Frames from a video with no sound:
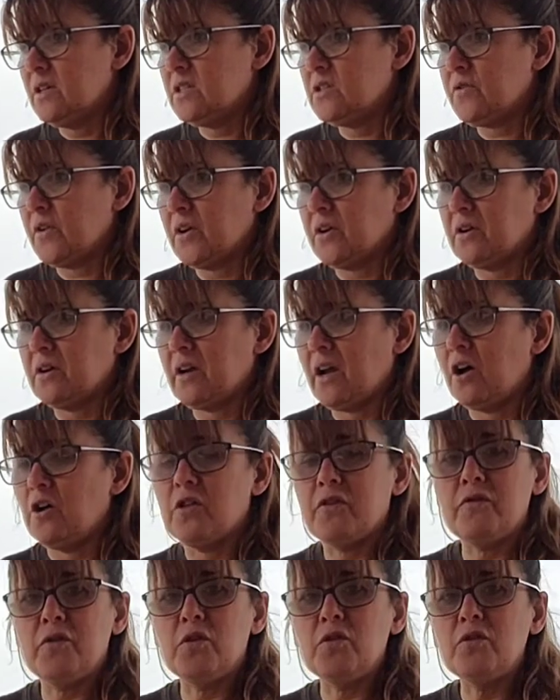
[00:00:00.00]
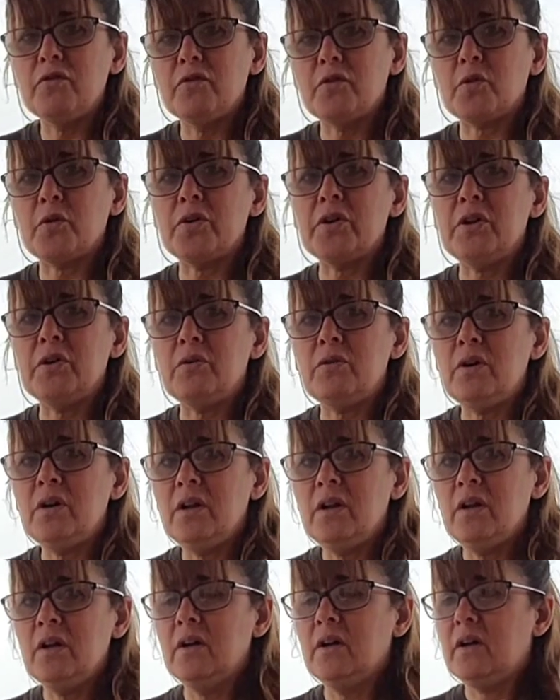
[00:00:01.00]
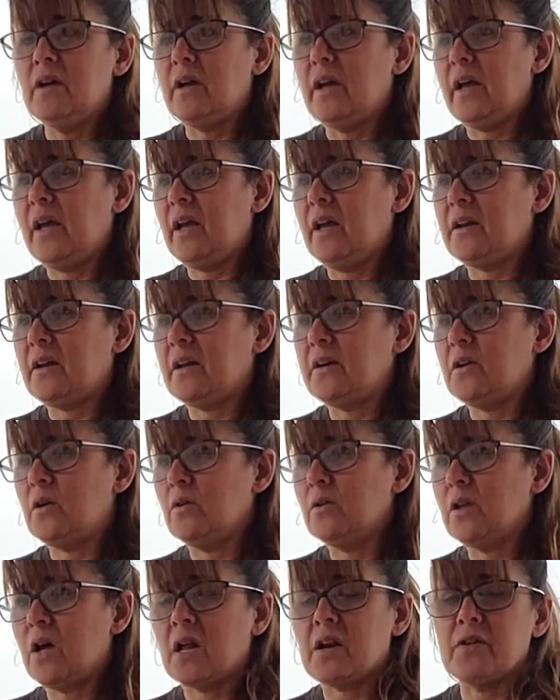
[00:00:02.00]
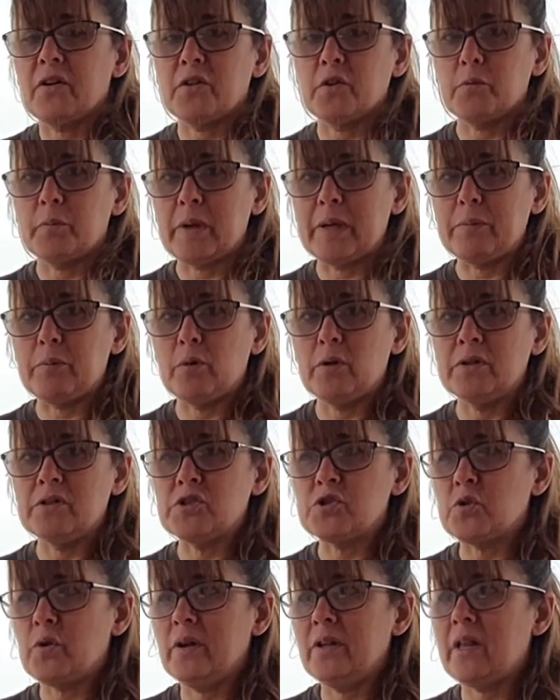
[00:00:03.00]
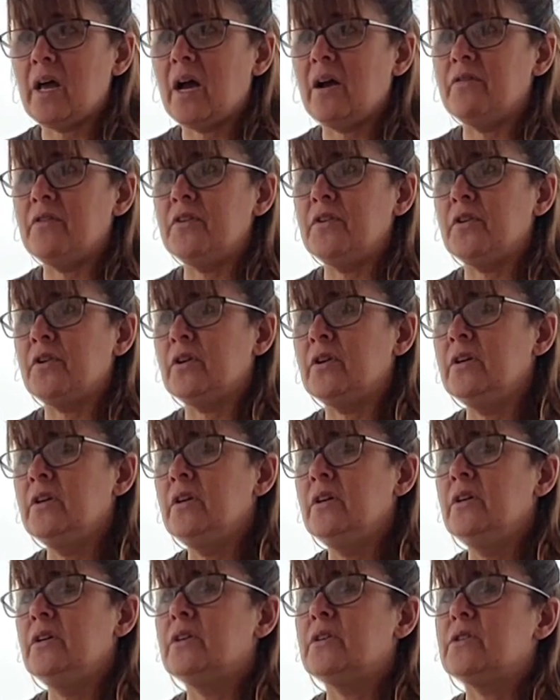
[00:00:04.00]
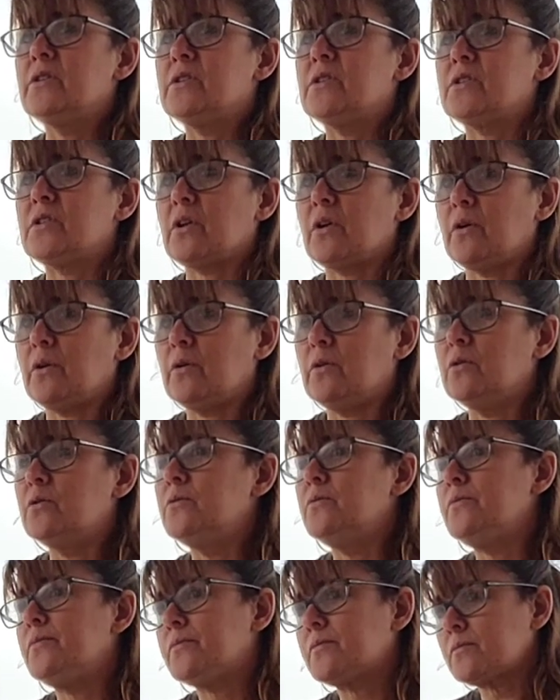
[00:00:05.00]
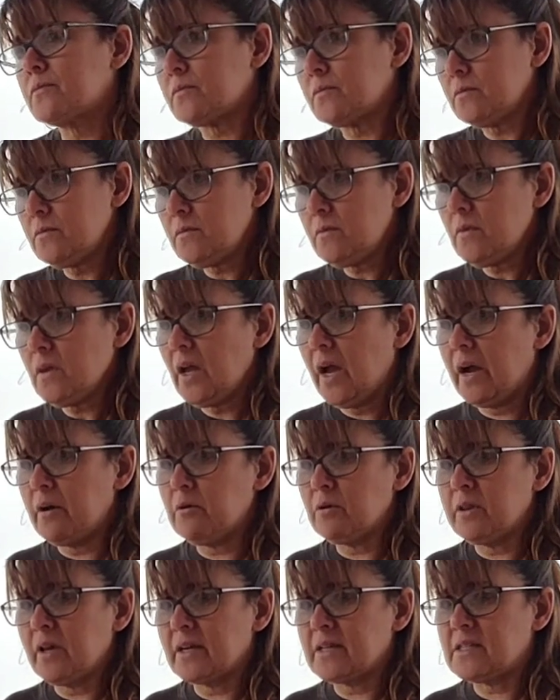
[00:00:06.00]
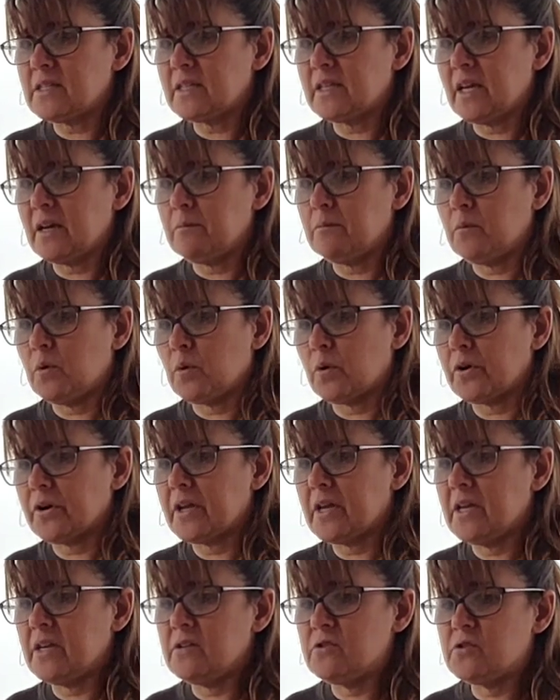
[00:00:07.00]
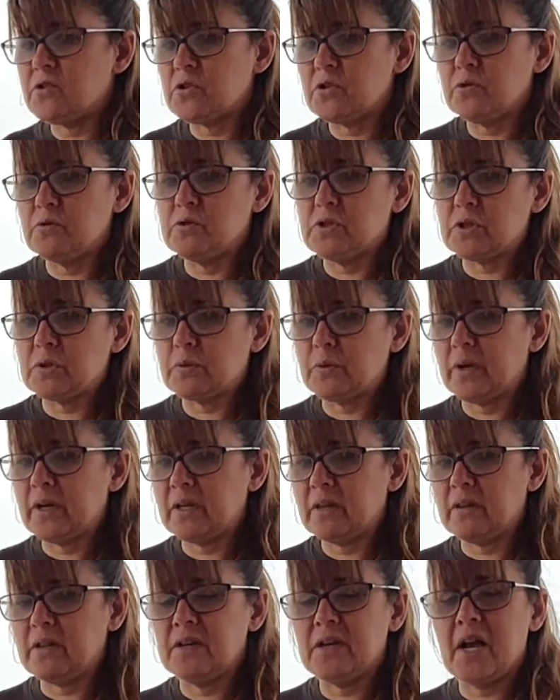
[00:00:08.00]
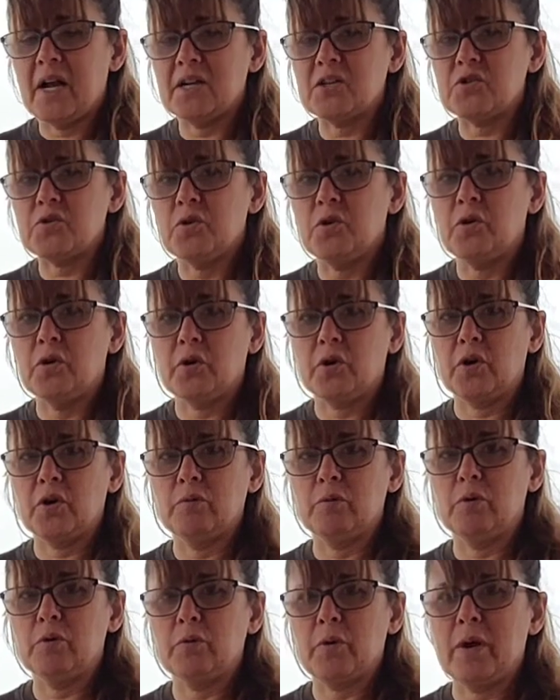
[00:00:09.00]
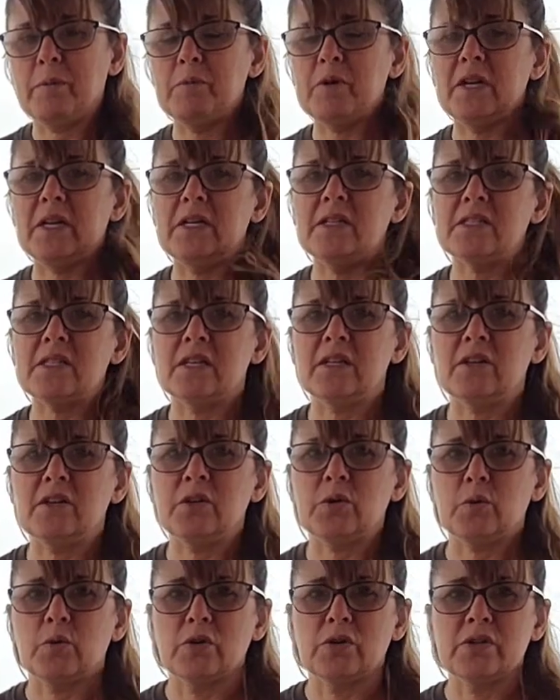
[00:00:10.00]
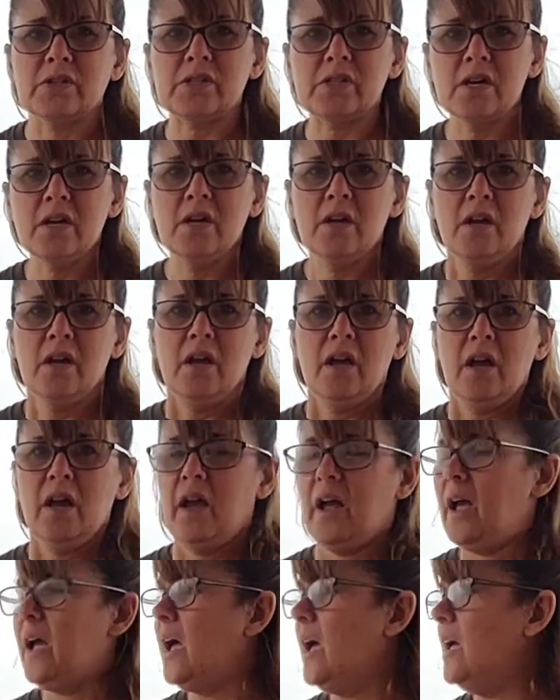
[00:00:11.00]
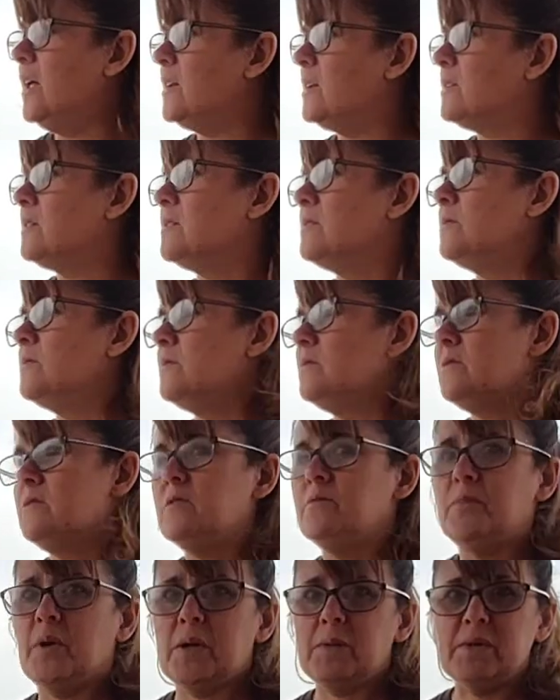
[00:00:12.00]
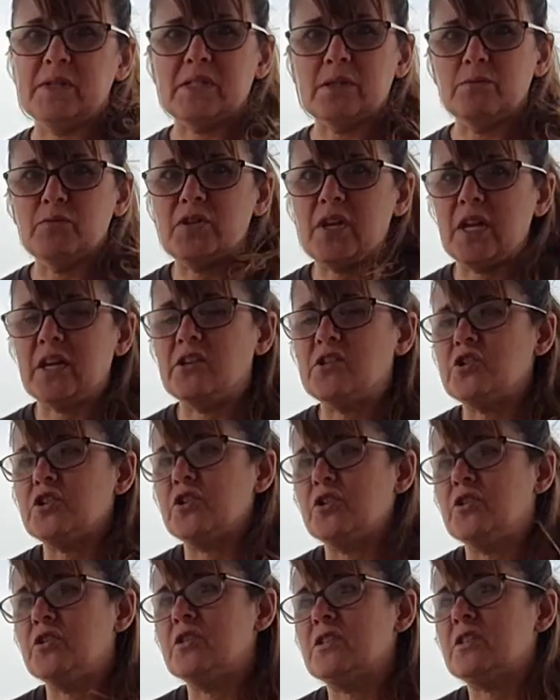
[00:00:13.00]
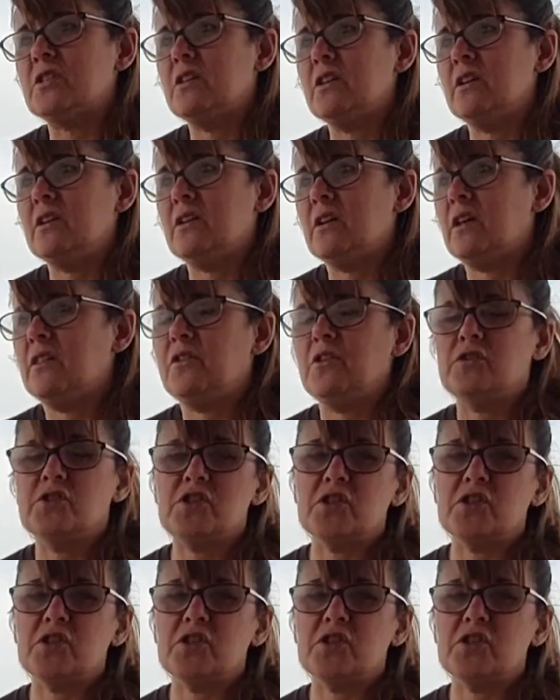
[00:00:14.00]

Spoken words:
very healthful for you, and I know a lot of other people enjoy lavender, so I would like to get more into doing the natural herbal remedies and cures, and maybe some tinctures. There's